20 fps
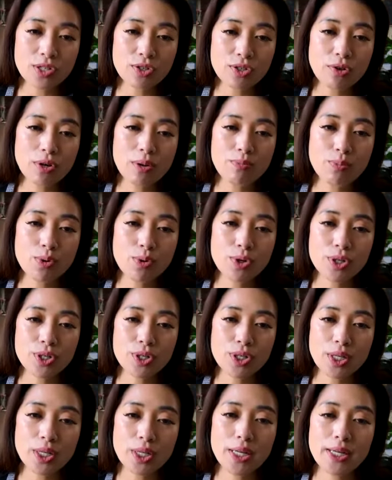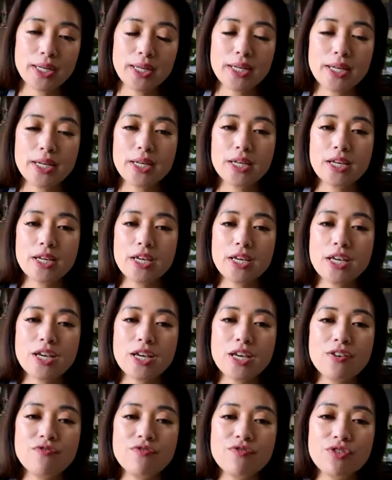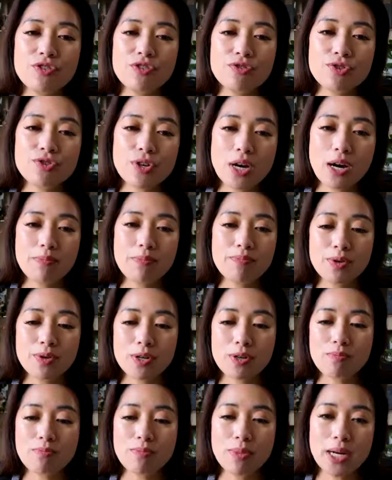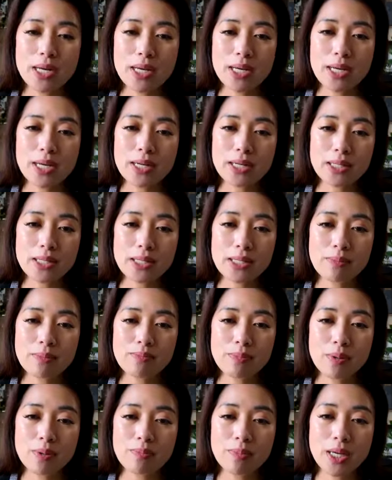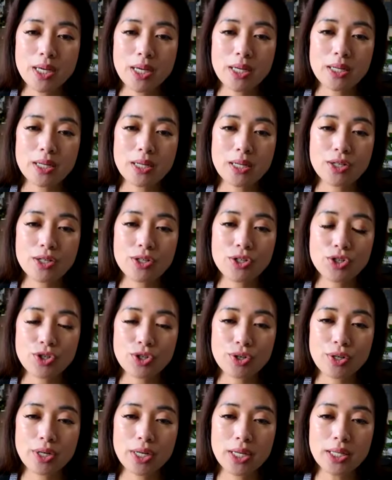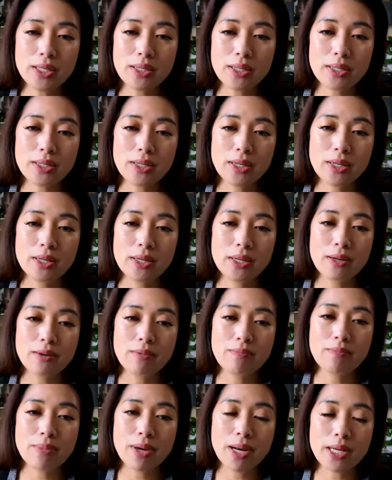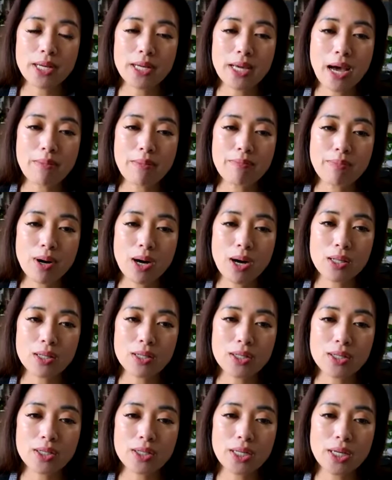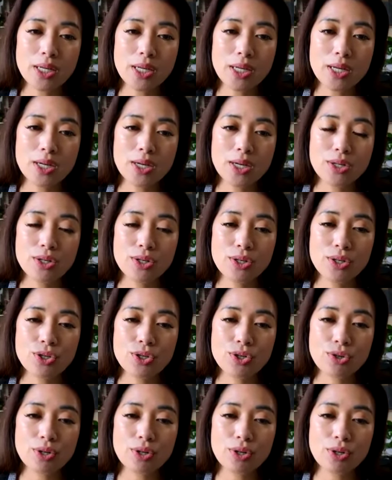So important, if you drop your Medicare supplement insurance, Medigap policy to